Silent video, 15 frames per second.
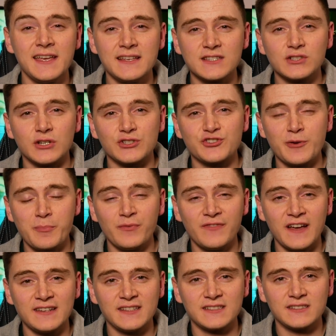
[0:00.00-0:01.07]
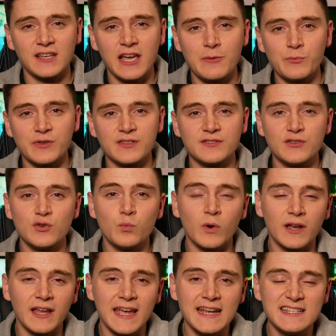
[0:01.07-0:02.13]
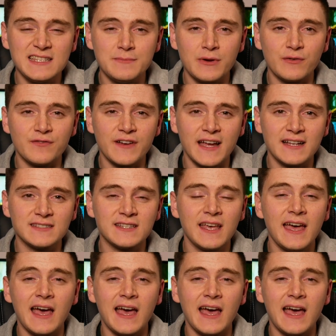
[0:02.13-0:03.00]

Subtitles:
It's got a triple fan design with two 80mm fans